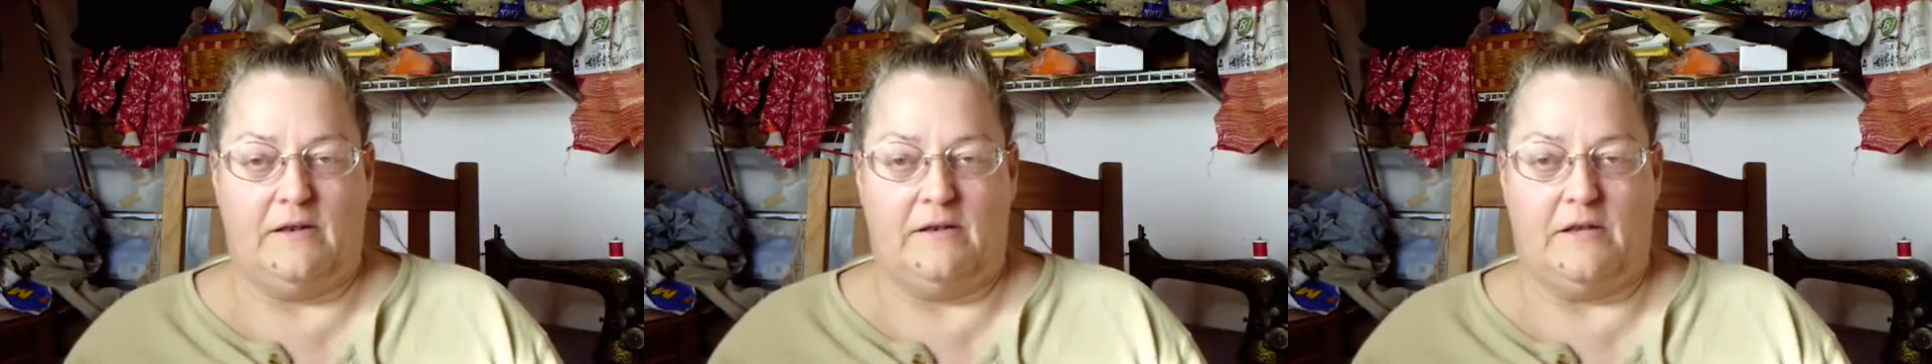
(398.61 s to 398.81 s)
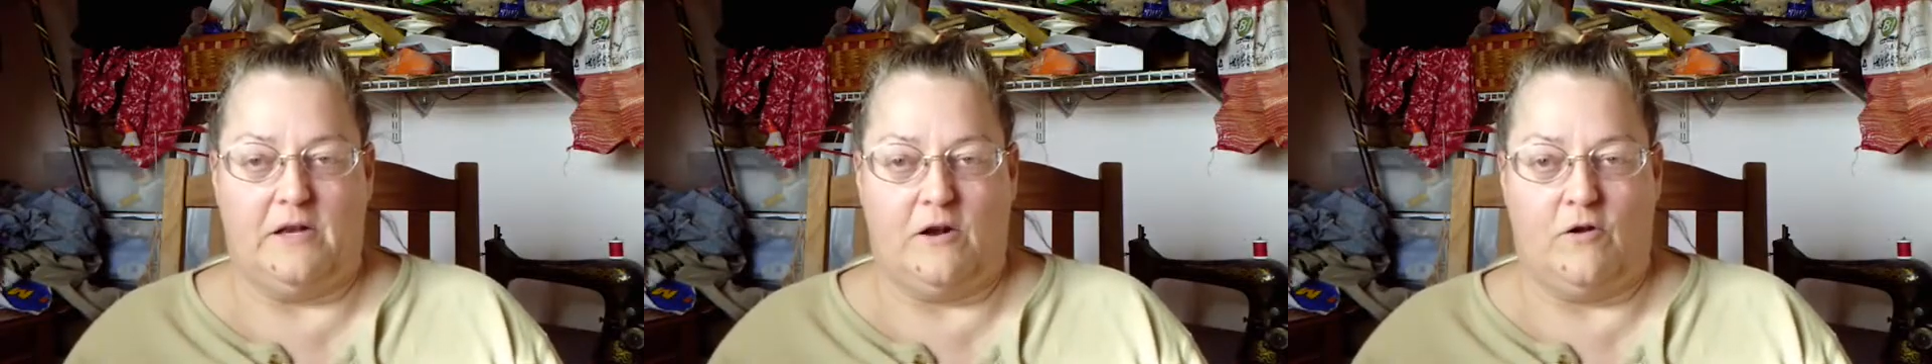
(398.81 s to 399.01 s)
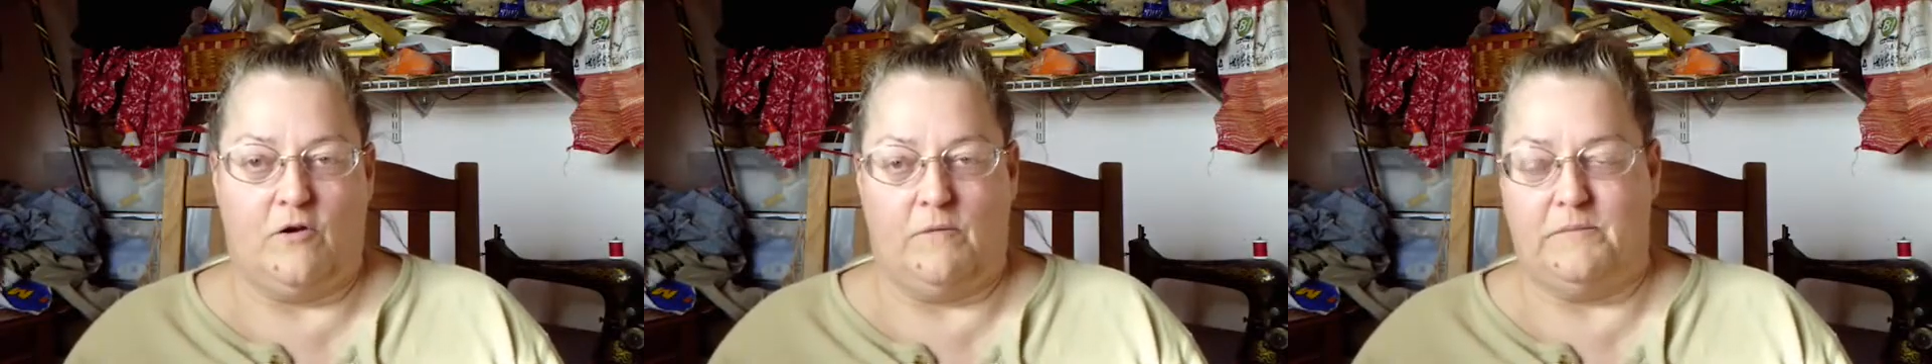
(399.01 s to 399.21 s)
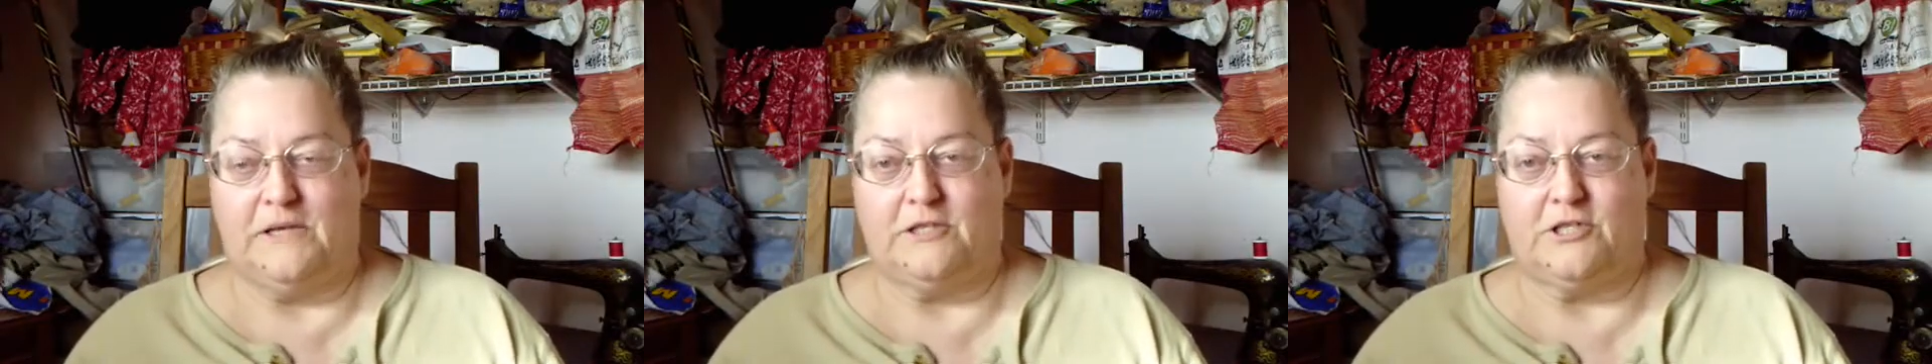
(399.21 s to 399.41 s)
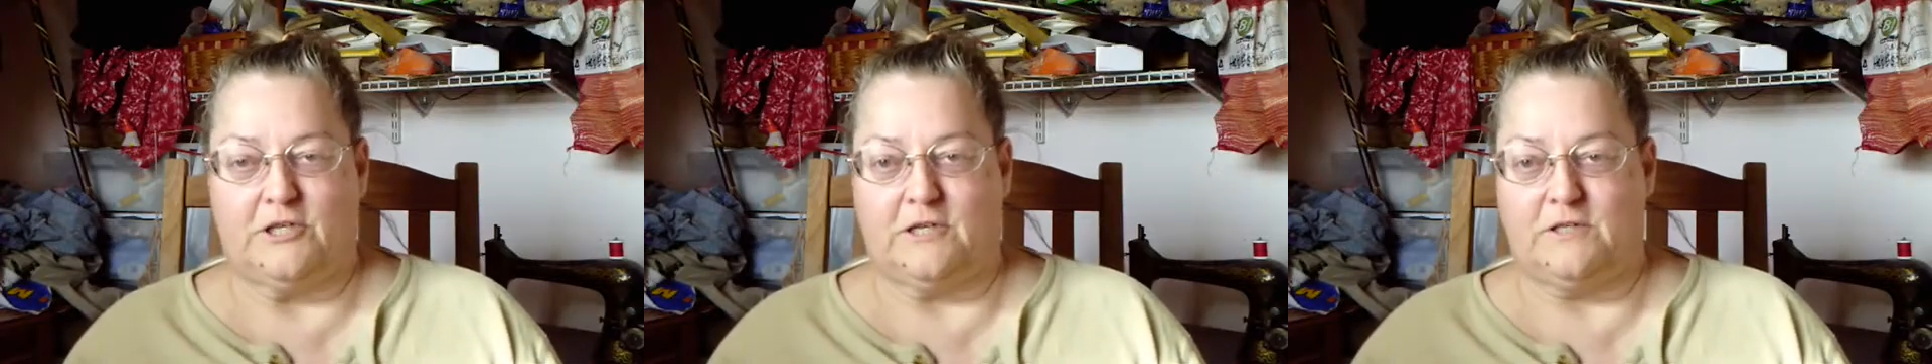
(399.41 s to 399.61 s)
you know,
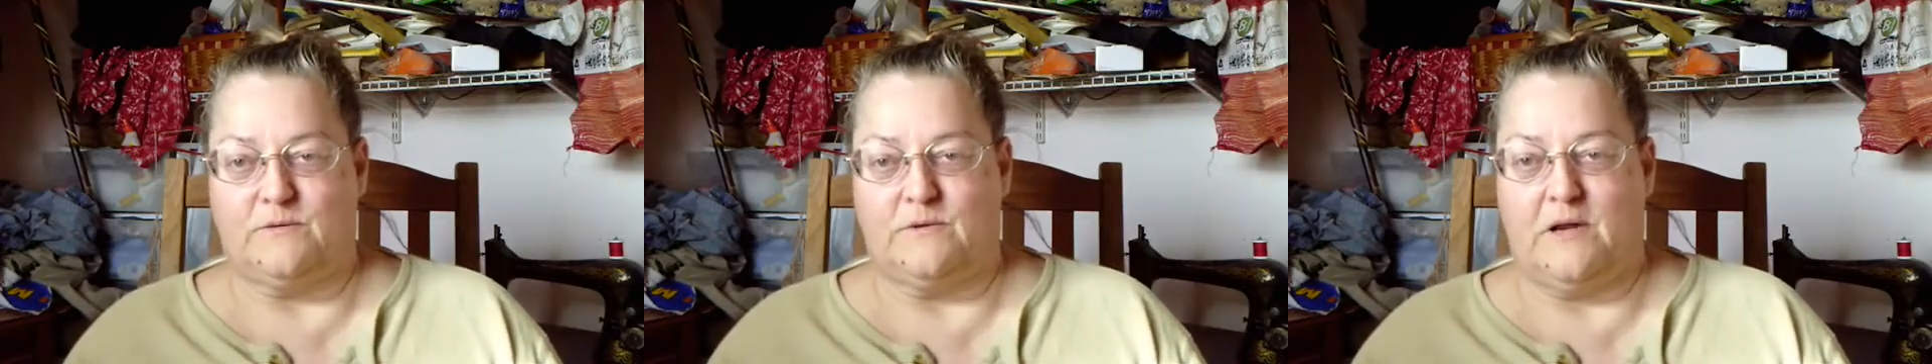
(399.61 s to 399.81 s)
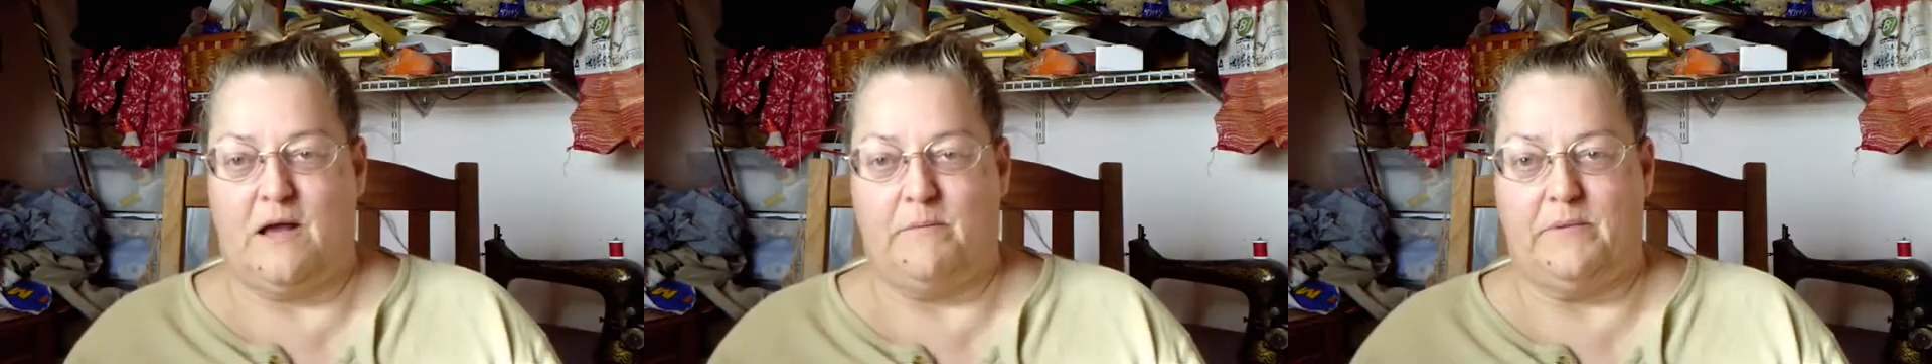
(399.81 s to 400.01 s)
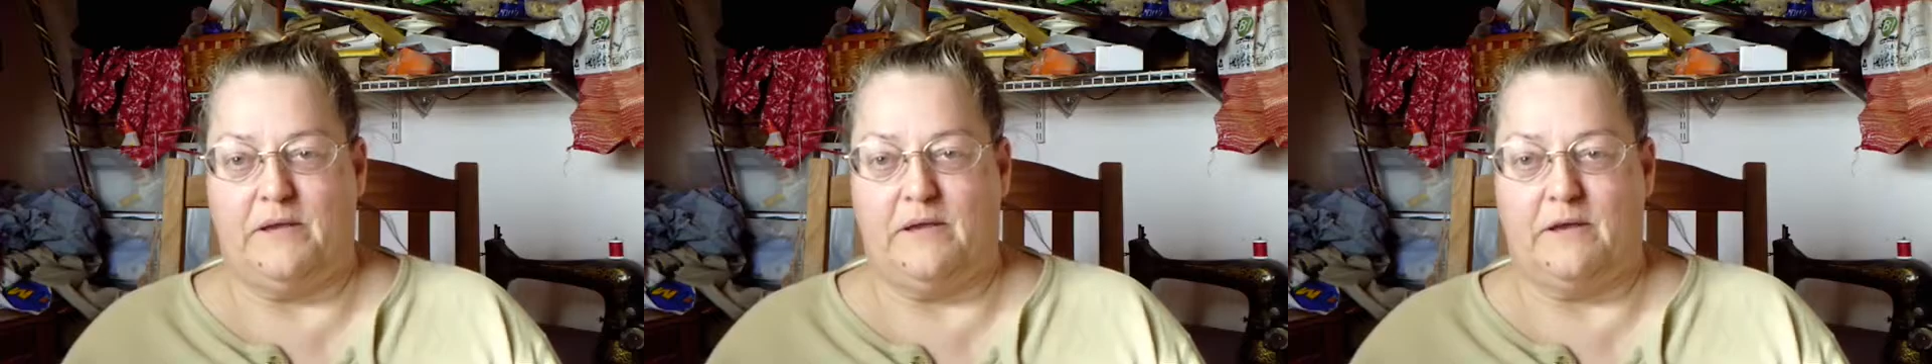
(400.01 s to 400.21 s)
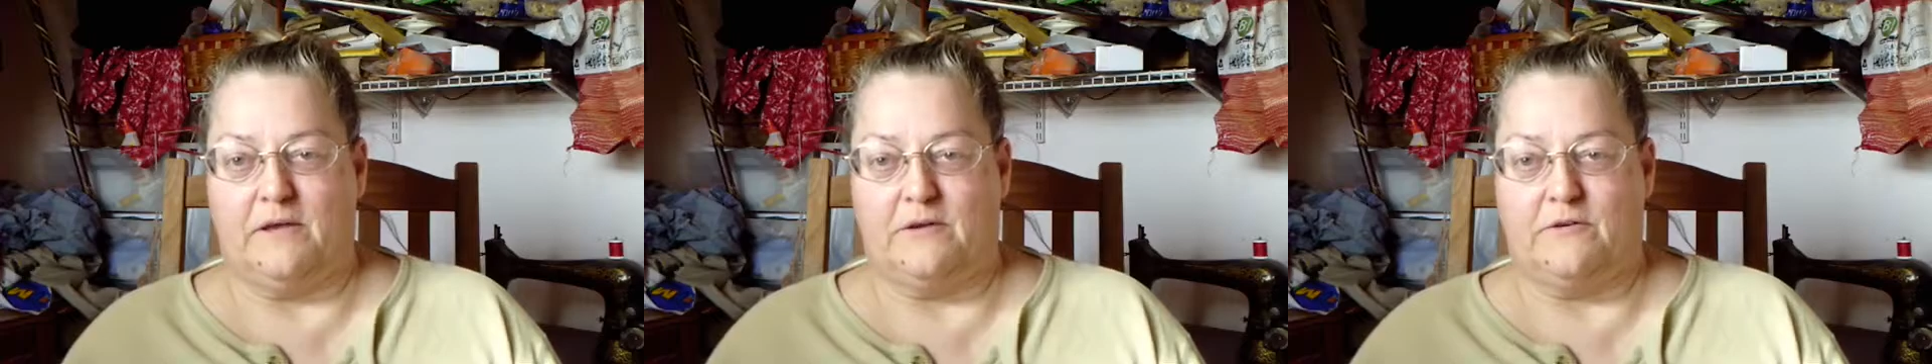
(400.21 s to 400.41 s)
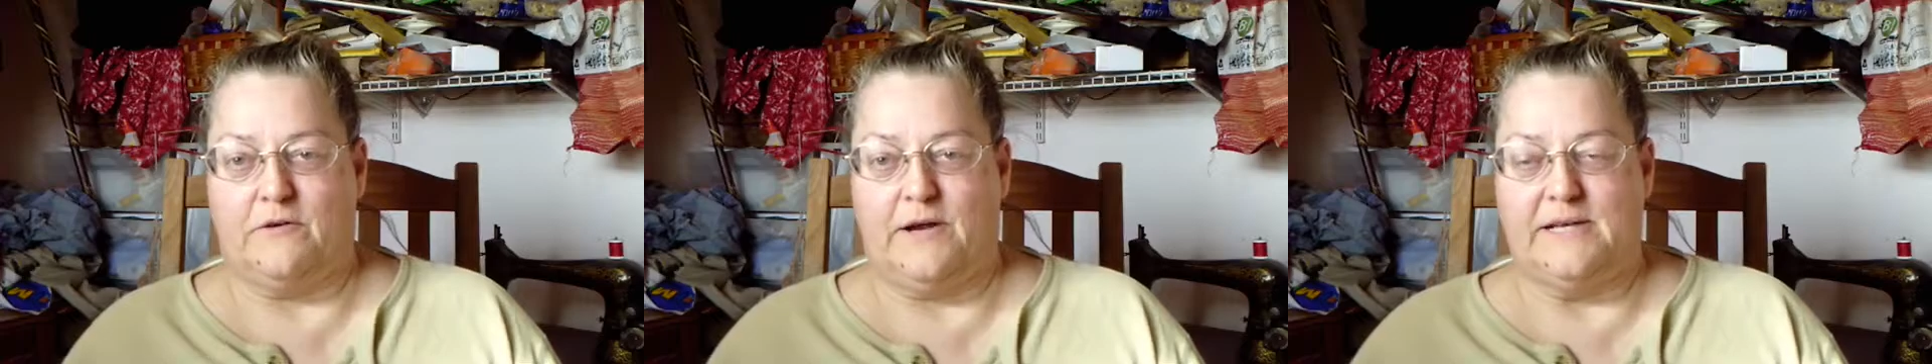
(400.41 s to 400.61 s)
meat chickens would not be a
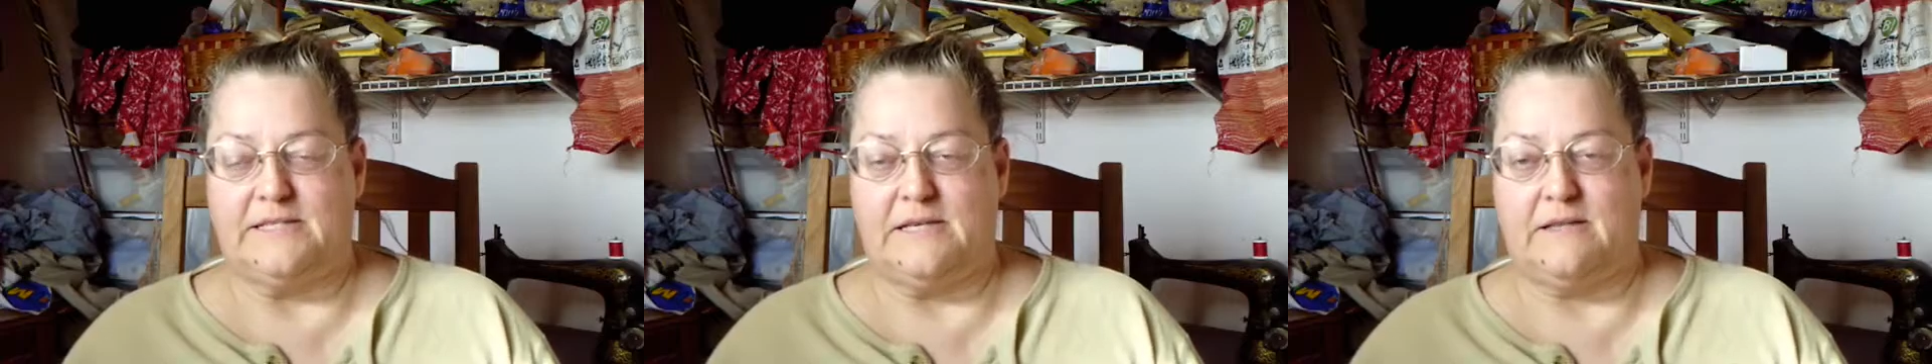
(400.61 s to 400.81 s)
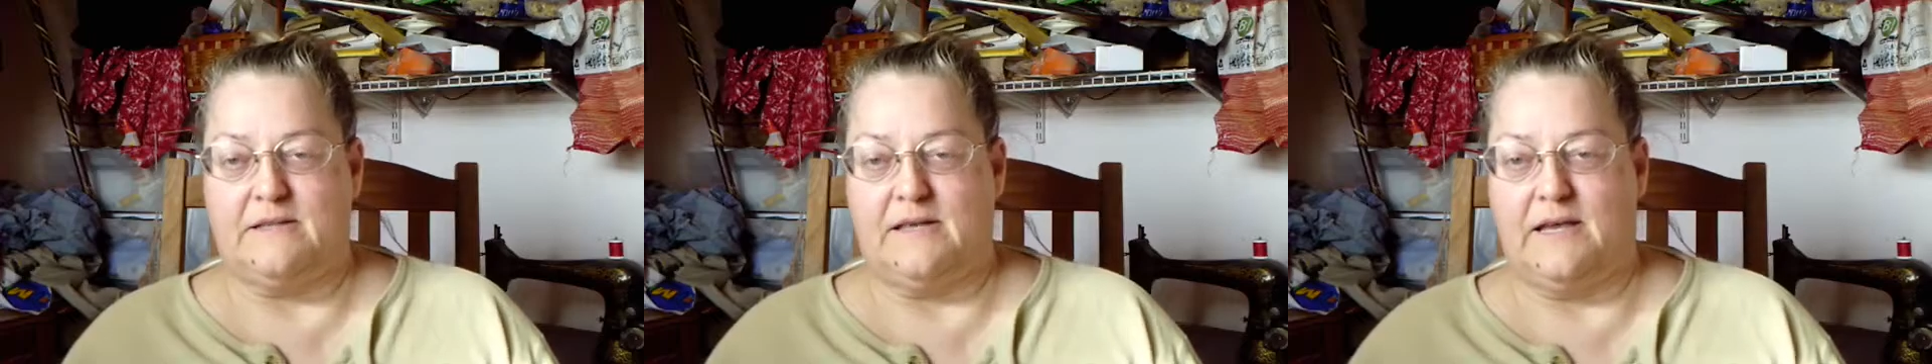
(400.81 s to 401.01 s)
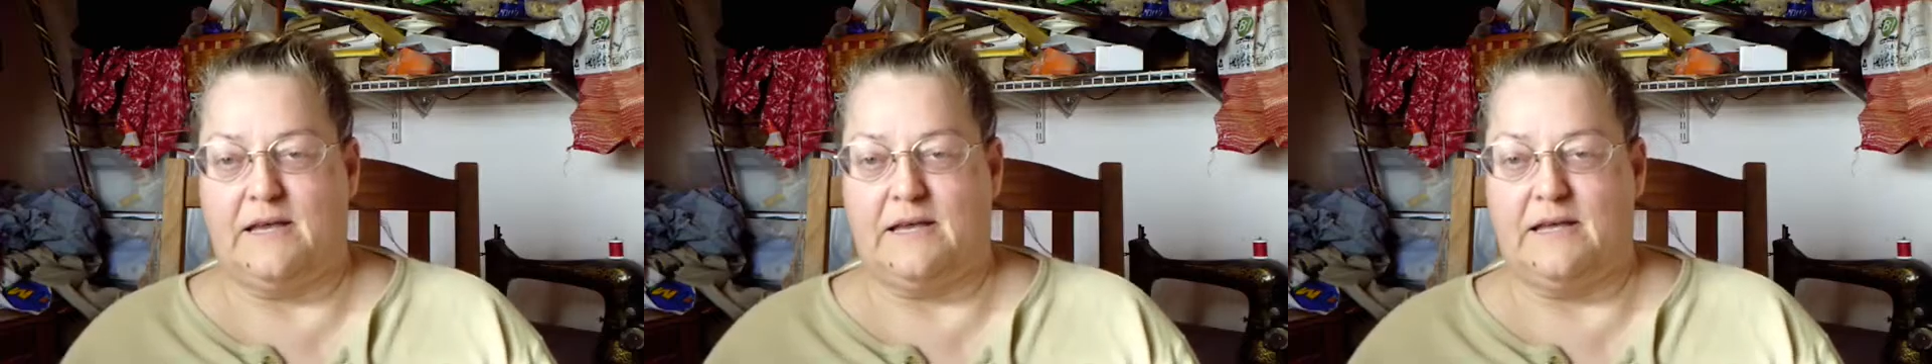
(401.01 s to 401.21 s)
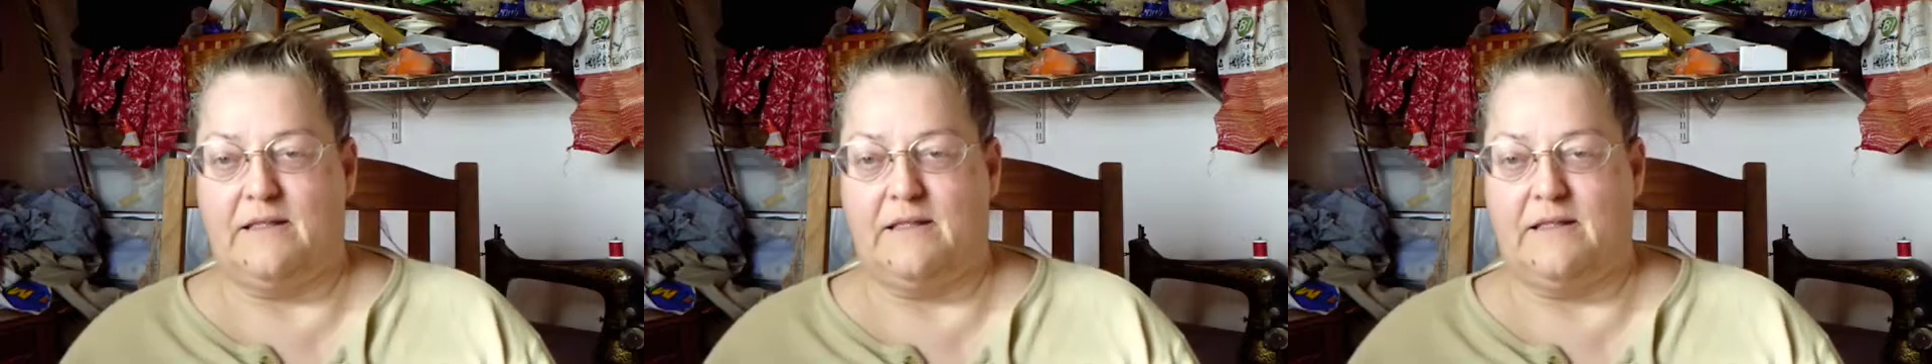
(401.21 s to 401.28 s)
crazy thing.